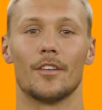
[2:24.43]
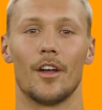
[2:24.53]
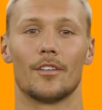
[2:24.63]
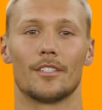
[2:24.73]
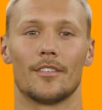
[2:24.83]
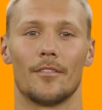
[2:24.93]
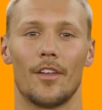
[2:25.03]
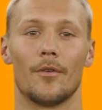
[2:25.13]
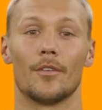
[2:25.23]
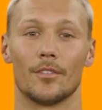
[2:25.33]
causes of
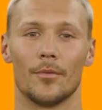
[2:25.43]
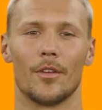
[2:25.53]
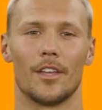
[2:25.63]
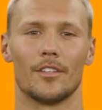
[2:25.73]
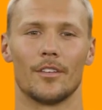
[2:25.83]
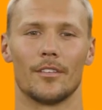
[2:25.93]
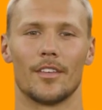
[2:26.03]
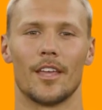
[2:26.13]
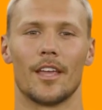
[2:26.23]
problems or issues,